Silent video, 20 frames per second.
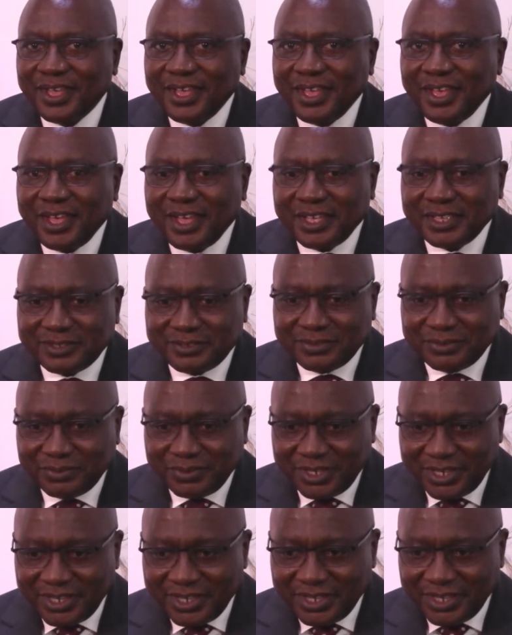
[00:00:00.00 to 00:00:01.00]
As
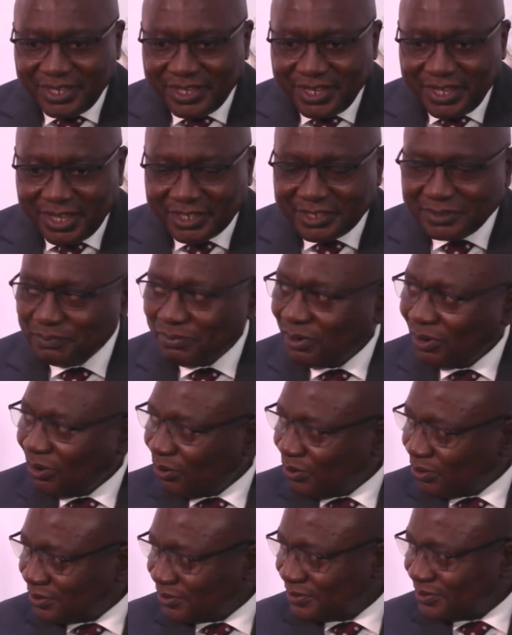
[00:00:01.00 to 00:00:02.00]
we
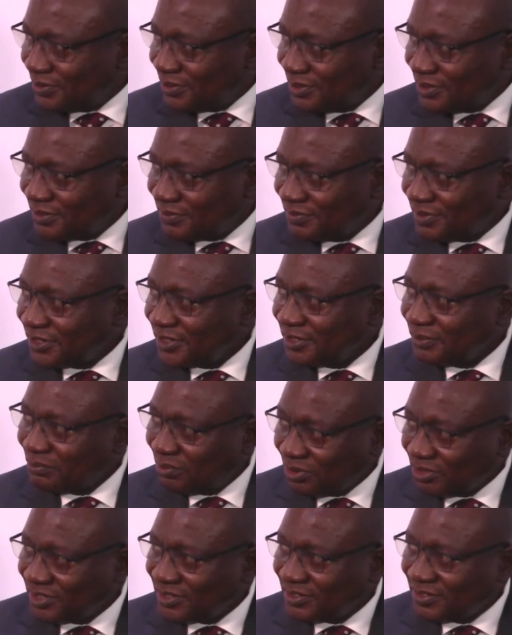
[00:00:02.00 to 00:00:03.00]
explore this very
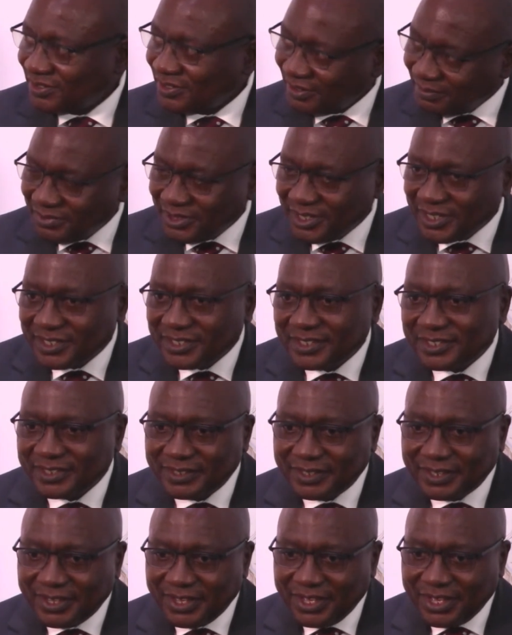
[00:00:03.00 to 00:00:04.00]
important subject
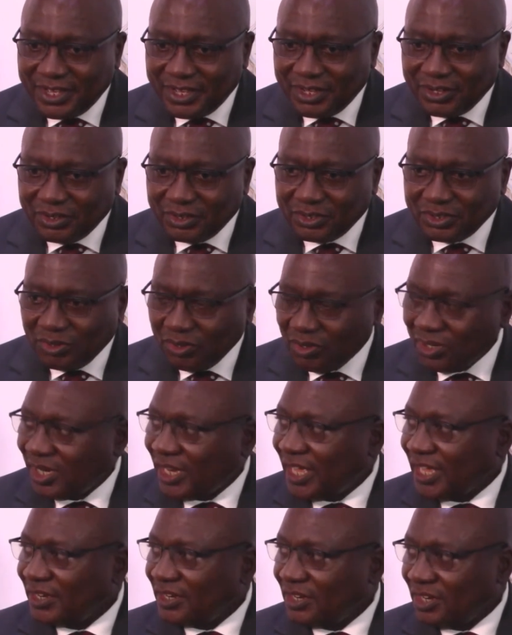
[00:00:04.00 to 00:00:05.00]
on
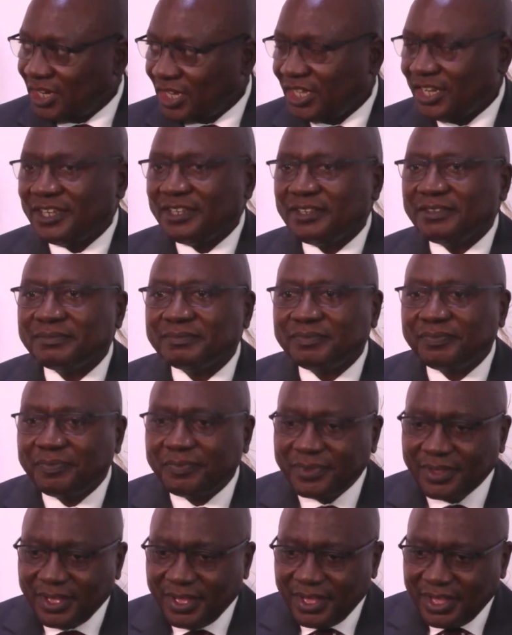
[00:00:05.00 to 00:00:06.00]
online learning.
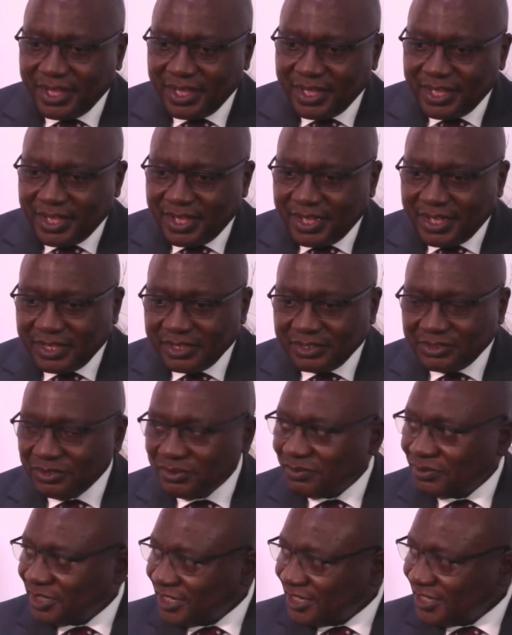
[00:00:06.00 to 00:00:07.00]
As you
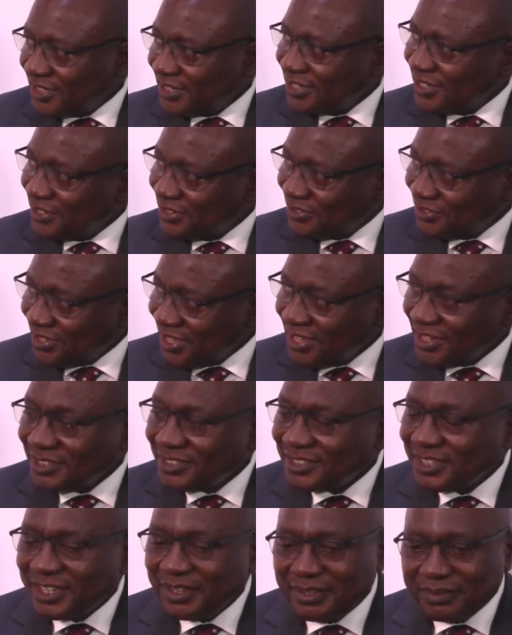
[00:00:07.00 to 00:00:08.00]
already
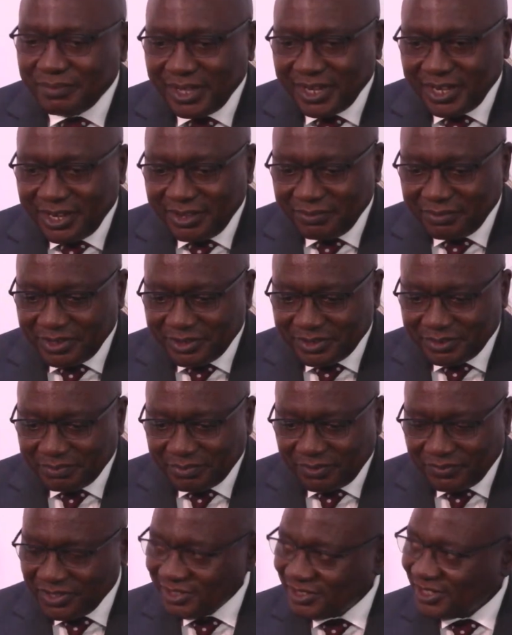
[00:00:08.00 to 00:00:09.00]
said, my name is
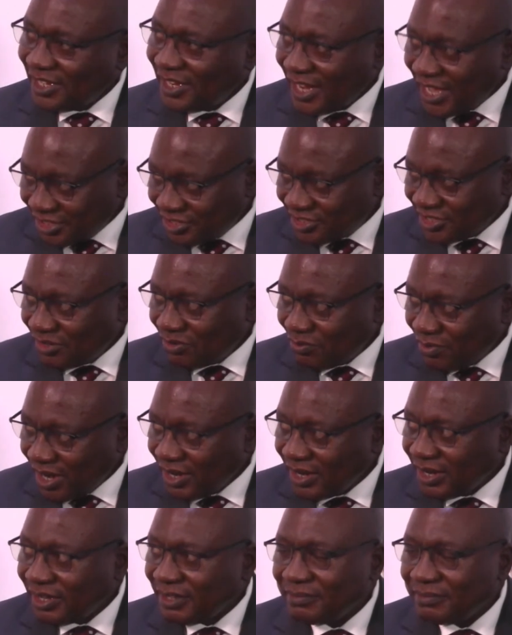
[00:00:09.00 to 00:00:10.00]
Professor Elijah Omwenga.